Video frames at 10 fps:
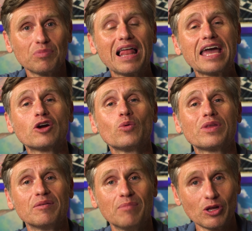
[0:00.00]
player
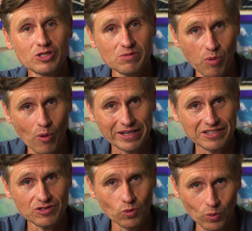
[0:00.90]
with the most
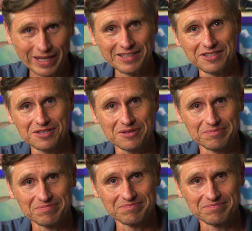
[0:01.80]
points wins.